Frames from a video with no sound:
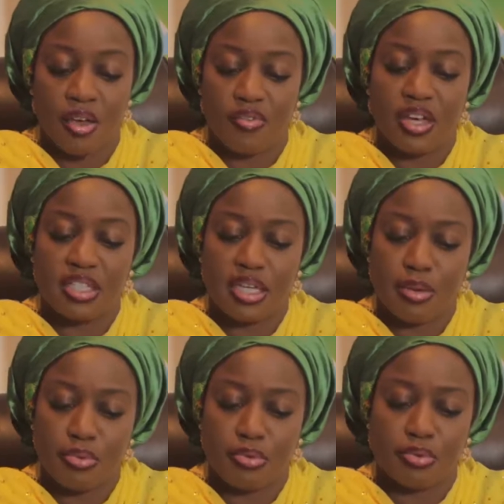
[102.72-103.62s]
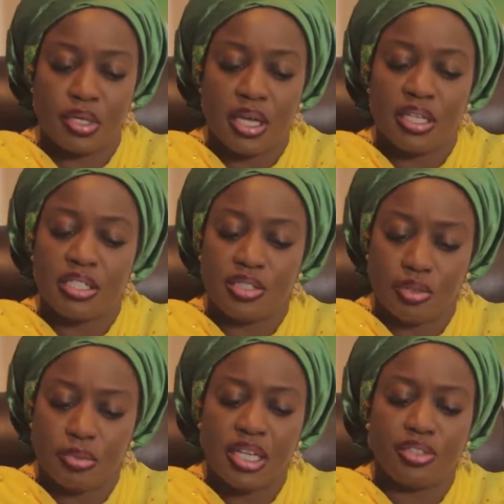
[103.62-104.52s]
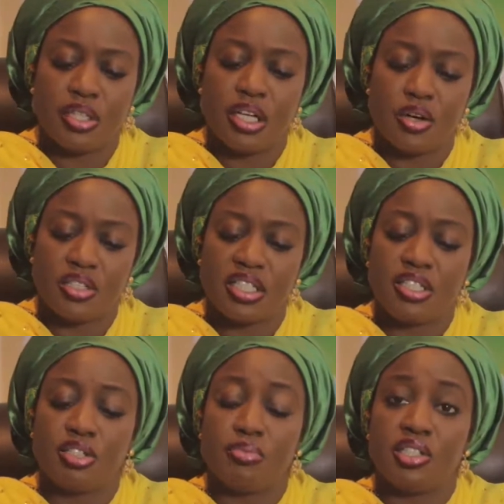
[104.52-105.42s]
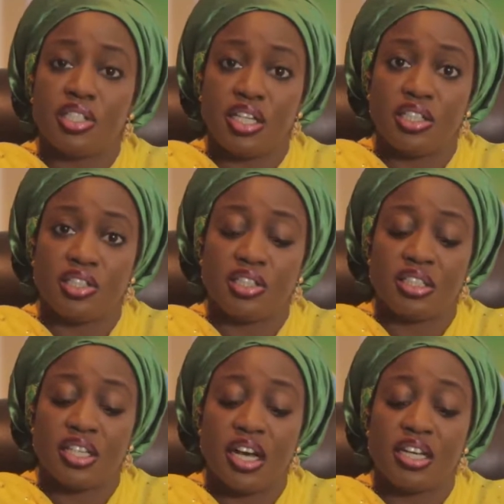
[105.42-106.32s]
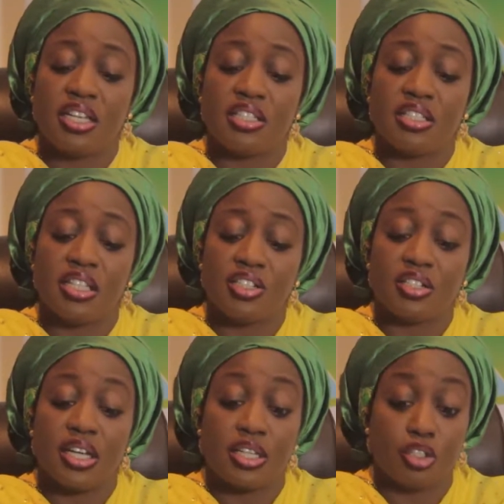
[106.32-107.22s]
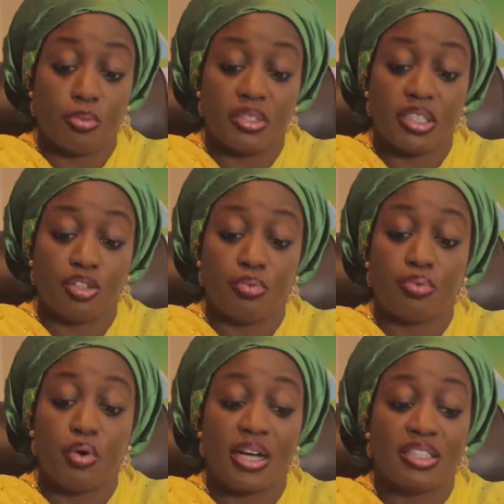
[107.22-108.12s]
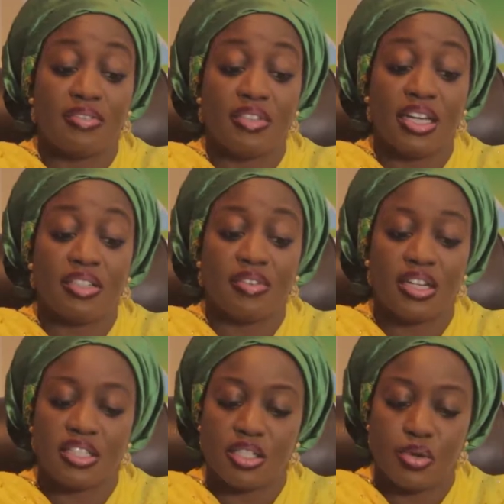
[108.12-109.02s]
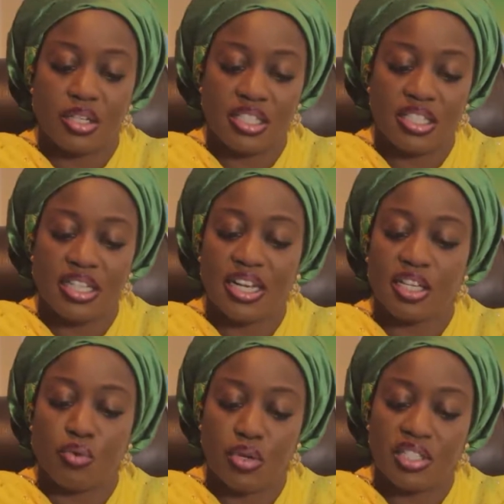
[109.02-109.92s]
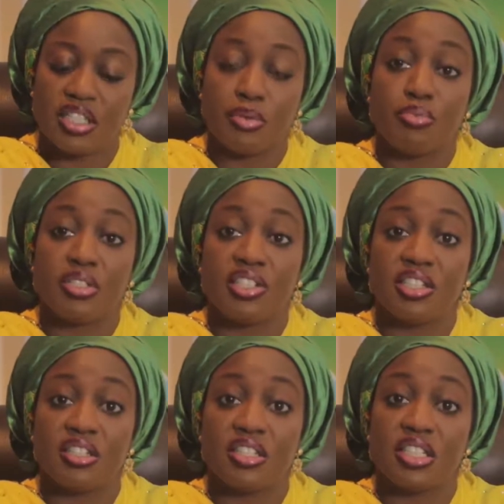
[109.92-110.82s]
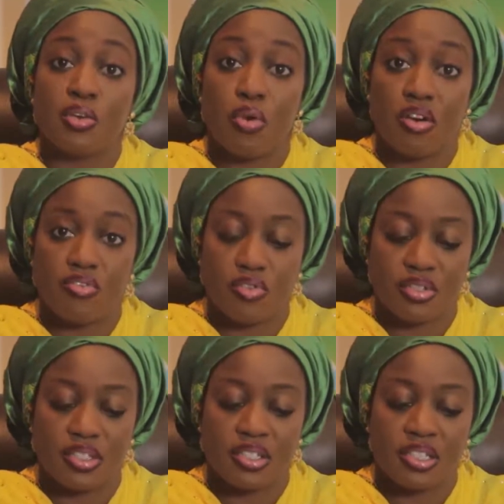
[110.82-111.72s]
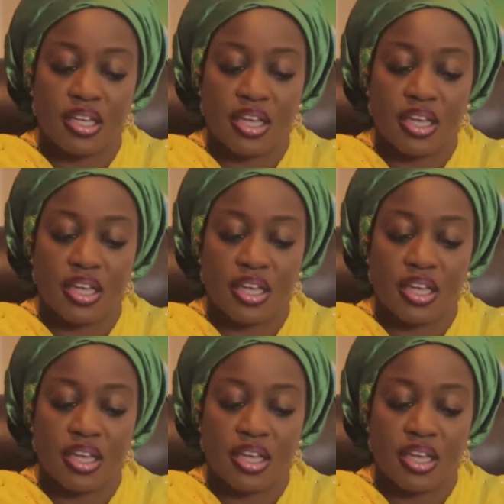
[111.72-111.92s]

For example, discriminatory laws need to be changed and legislation adopted to proactively advance equality, like in wages and positions in the workforce.